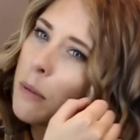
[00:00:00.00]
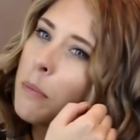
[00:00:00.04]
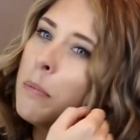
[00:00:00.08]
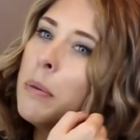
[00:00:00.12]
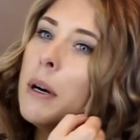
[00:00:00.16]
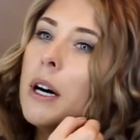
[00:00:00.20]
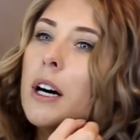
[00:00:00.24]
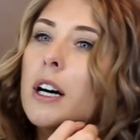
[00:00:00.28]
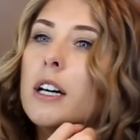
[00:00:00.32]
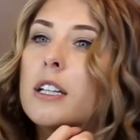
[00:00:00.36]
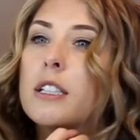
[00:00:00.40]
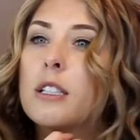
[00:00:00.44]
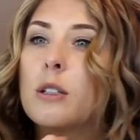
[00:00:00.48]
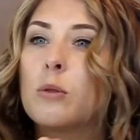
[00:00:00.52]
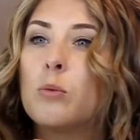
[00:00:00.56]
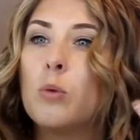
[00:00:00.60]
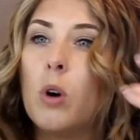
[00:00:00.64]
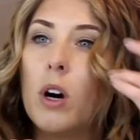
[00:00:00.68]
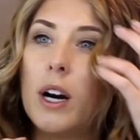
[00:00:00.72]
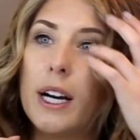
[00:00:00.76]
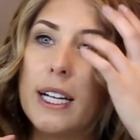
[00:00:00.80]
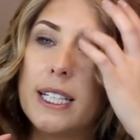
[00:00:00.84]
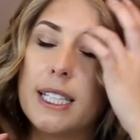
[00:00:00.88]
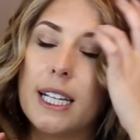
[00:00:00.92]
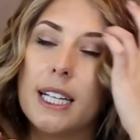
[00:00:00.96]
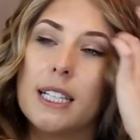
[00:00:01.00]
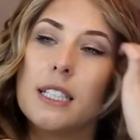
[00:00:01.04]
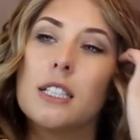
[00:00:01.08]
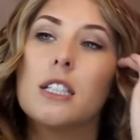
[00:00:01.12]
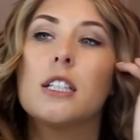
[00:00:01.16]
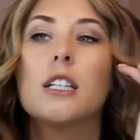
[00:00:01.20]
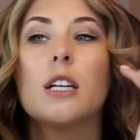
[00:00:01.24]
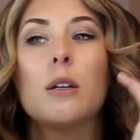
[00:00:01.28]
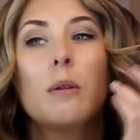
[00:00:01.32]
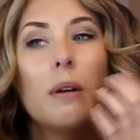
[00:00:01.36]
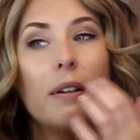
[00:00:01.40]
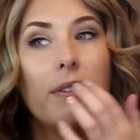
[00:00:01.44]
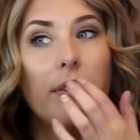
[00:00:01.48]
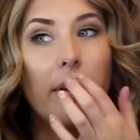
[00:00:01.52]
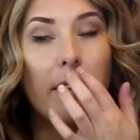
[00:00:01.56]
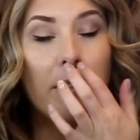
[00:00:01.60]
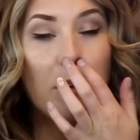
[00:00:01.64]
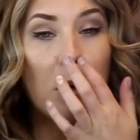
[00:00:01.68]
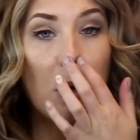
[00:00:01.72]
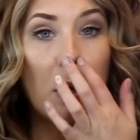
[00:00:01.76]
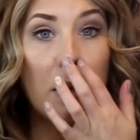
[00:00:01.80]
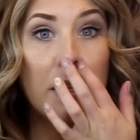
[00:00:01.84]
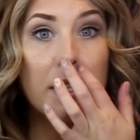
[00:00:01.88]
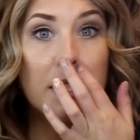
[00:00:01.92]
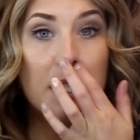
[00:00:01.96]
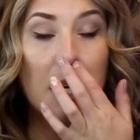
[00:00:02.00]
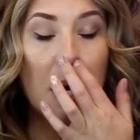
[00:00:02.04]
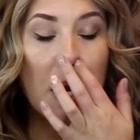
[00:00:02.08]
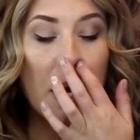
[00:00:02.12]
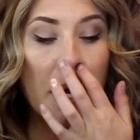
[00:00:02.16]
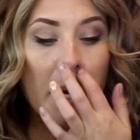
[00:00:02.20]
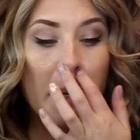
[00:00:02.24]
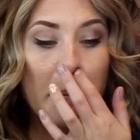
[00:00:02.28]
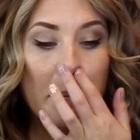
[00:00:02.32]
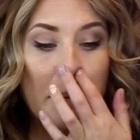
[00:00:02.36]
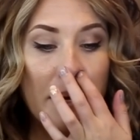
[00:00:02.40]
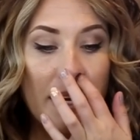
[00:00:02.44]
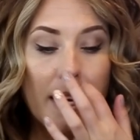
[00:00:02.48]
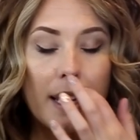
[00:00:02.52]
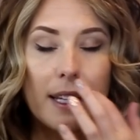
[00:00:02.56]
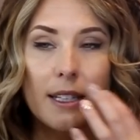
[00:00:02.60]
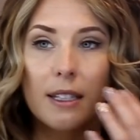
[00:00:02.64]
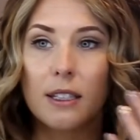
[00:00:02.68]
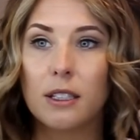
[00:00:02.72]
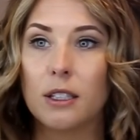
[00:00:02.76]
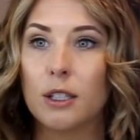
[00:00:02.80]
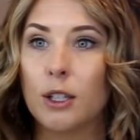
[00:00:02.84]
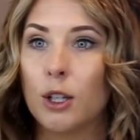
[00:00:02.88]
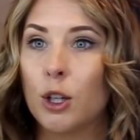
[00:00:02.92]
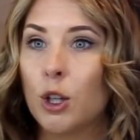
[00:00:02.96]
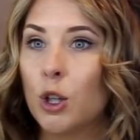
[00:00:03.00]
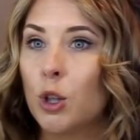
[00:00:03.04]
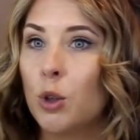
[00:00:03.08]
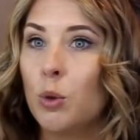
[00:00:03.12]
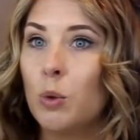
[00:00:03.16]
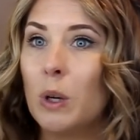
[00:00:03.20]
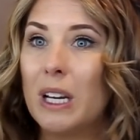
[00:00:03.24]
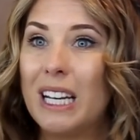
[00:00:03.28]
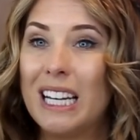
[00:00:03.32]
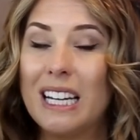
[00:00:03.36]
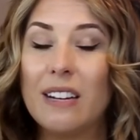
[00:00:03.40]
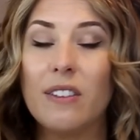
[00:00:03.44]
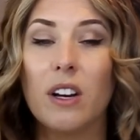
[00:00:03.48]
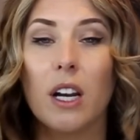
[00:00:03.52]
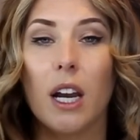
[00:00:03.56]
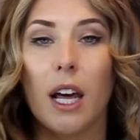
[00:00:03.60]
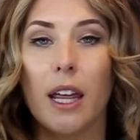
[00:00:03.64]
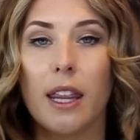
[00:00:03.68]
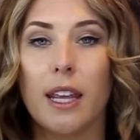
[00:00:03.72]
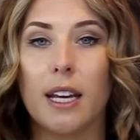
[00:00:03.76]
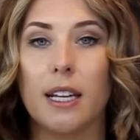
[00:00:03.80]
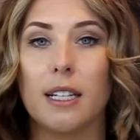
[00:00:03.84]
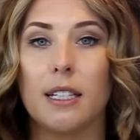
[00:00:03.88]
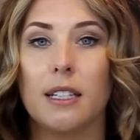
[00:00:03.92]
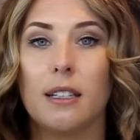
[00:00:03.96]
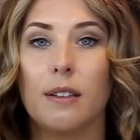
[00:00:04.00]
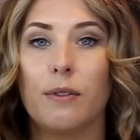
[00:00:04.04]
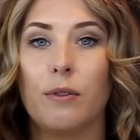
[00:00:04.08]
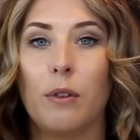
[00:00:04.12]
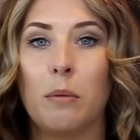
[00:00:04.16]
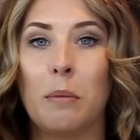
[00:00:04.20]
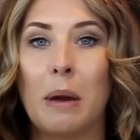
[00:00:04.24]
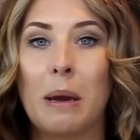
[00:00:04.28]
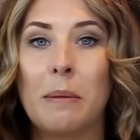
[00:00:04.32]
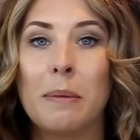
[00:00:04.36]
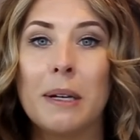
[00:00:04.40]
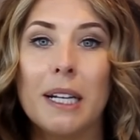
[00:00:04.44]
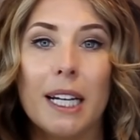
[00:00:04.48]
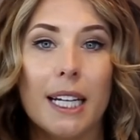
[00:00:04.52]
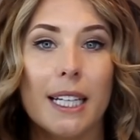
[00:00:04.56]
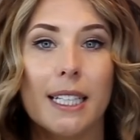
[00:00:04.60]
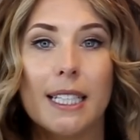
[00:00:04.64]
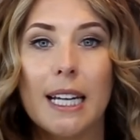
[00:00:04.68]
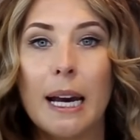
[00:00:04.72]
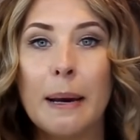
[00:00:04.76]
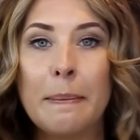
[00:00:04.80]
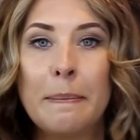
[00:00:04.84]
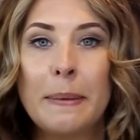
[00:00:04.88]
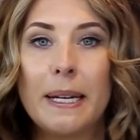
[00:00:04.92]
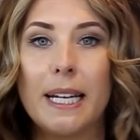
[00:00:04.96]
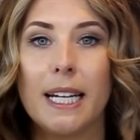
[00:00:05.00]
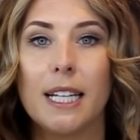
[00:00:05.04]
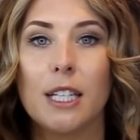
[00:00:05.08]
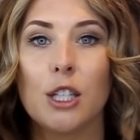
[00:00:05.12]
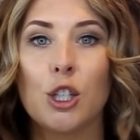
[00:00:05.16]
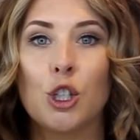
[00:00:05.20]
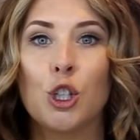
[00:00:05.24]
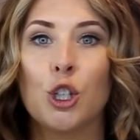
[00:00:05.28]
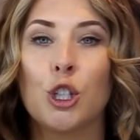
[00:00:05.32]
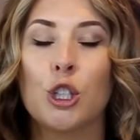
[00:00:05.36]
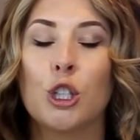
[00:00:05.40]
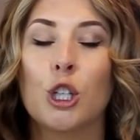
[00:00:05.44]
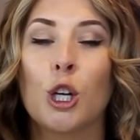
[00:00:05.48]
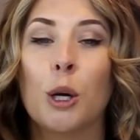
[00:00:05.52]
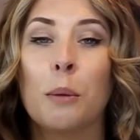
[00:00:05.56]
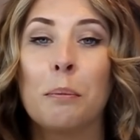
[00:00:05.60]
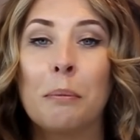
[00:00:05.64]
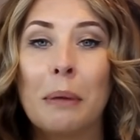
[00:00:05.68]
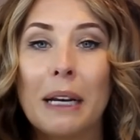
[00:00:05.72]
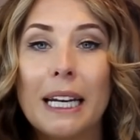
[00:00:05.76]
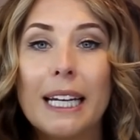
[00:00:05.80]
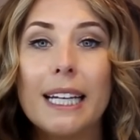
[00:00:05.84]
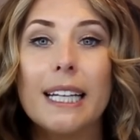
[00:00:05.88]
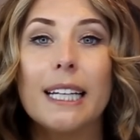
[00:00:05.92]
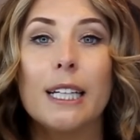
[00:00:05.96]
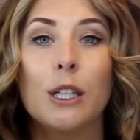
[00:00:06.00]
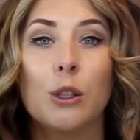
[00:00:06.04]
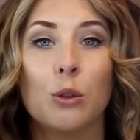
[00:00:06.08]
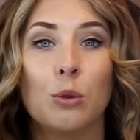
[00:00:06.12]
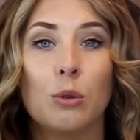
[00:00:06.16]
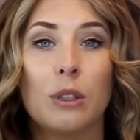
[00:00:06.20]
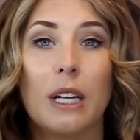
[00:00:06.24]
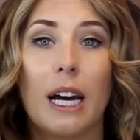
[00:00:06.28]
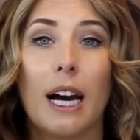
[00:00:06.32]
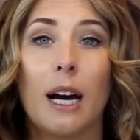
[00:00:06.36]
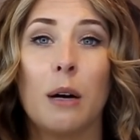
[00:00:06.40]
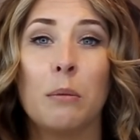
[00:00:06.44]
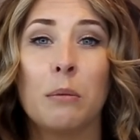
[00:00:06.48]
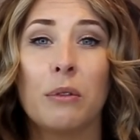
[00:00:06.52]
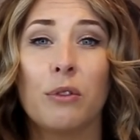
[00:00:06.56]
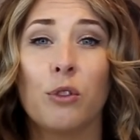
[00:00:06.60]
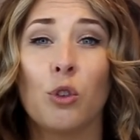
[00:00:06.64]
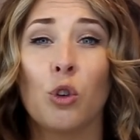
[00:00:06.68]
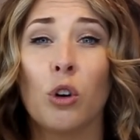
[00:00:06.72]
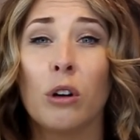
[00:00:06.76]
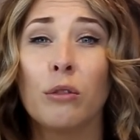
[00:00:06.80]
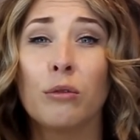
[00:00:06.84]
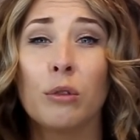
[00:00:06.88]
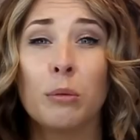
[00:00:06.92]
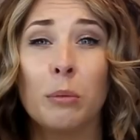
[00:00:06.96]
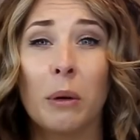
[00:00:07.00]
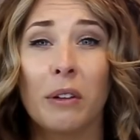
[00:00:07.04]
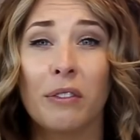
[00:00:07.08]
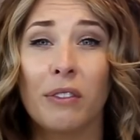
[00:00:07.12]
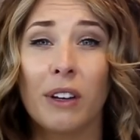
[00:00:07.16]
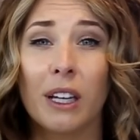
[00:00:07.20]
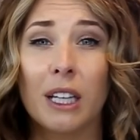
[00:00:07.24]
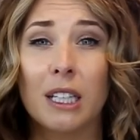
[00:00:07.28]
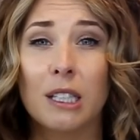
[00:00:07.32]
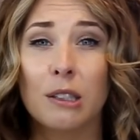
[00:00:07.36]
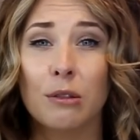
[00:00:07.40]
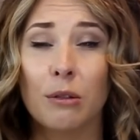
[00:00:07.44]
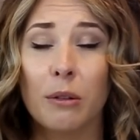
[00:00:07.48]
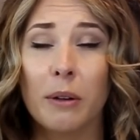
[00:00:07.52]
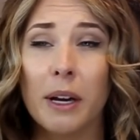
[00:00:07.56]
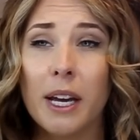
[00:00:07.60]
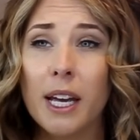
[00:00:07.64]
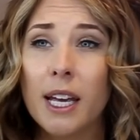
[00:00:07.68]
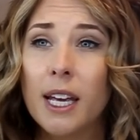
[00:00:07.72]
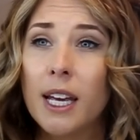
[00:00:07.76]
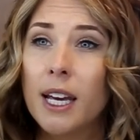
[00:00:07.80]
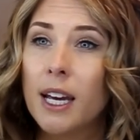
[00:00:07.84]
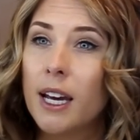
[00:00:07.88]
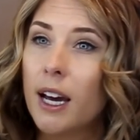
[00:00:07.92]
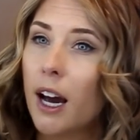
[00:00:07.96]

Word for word: But what I tend to do if I've got the time is to leave it like this for maybe like 10 minutes just to completely cool down before I run my fingers through it.